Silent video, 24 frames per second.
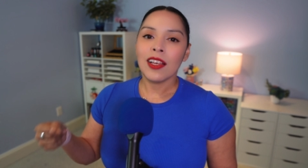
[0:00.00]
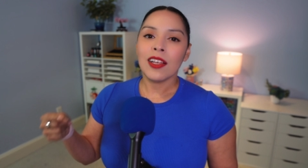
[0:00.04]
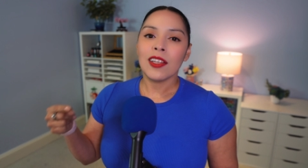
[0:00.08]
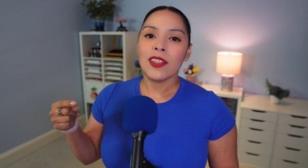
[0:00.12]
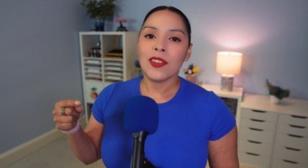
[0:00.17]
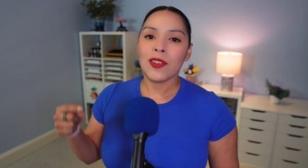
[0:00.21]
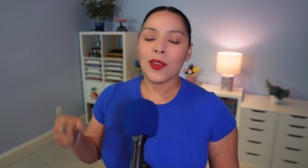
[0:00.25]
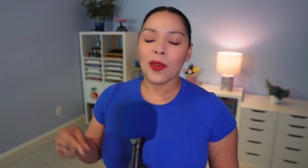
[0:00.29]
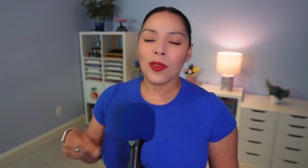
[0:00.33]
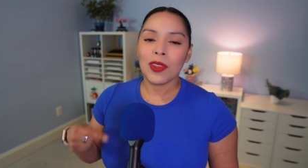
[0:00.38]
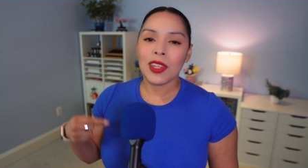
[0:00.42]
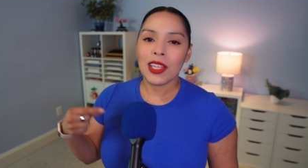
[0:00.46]

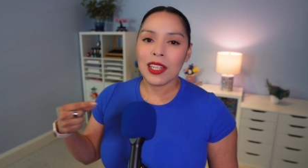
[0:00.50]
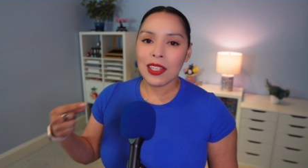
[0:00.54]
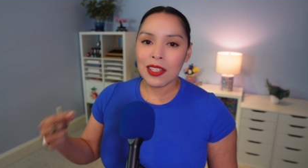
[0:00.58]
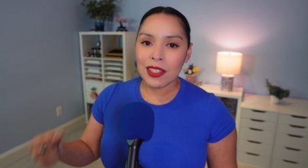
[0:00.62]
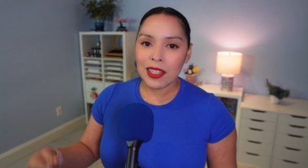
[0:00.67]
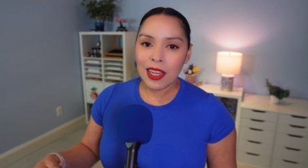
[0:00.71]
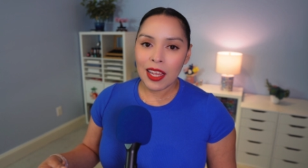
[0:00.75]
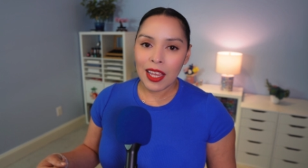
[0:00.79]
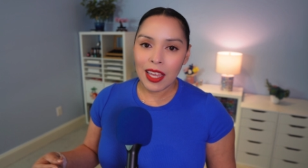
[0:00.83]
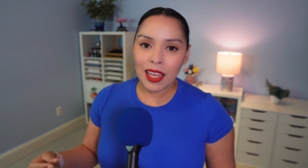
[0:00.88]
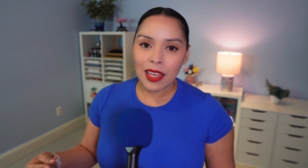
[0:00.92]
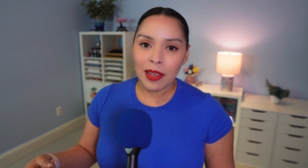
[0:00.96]
so the
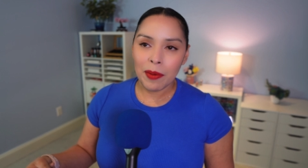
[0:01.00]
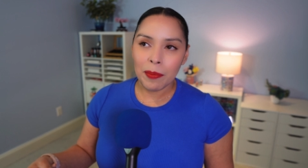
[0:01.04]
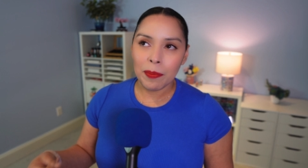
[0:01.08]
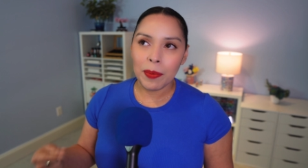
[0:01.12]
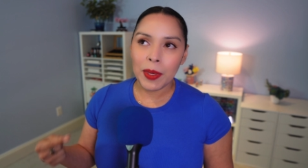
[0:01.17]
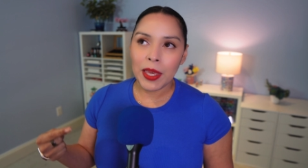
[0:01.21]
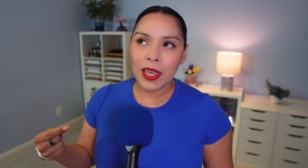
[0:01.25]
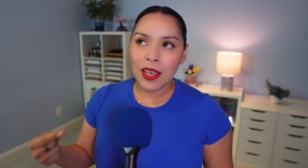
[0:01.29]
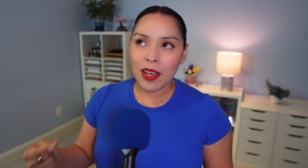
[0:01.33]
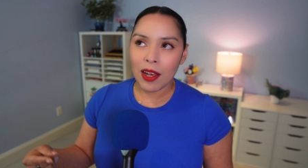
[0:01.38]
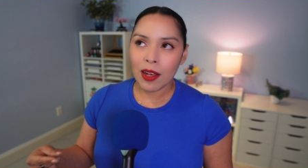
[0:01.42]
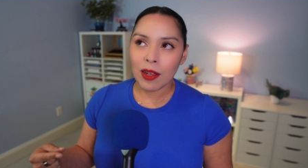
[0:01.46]
date
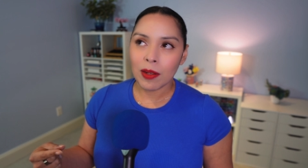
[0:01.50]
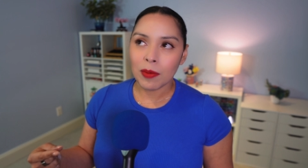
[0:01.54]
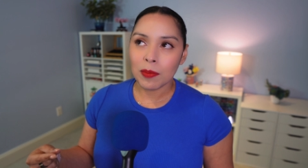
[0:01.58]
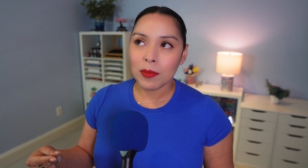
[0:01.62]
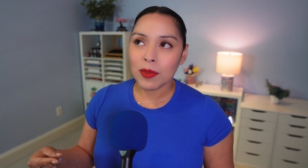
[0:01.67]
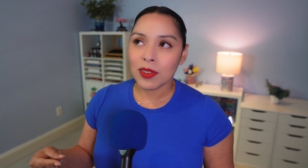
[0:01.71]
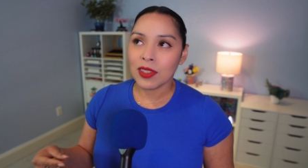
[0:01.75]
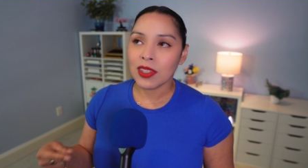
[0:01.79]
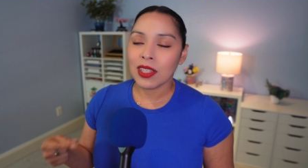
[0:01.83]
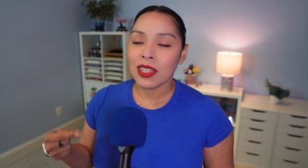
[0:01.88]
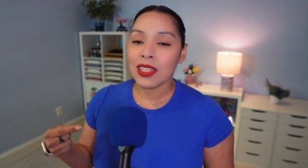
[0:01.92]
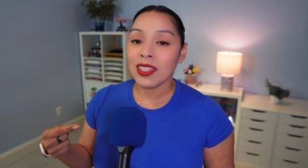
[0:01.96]

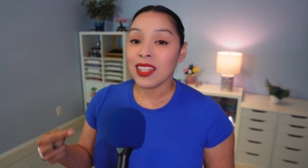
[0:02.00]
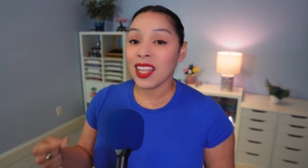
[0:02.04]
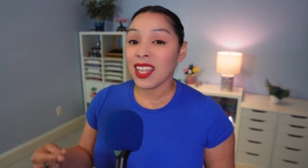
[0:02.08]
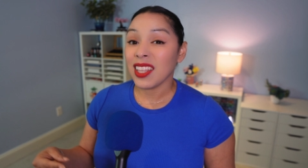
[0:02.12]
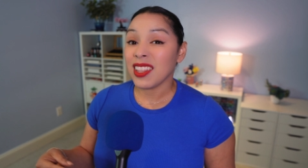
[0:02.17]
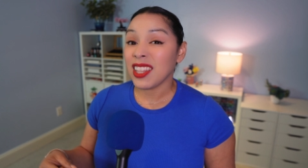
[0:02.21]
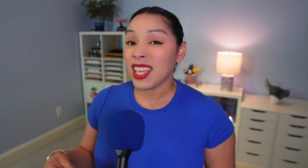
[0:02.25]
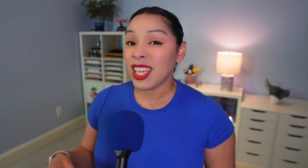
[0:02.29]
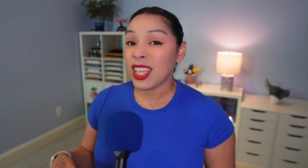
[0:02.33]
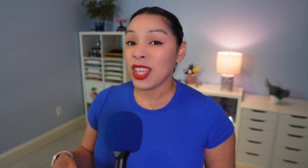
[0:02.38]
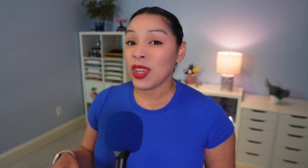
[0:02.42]
becomes the date that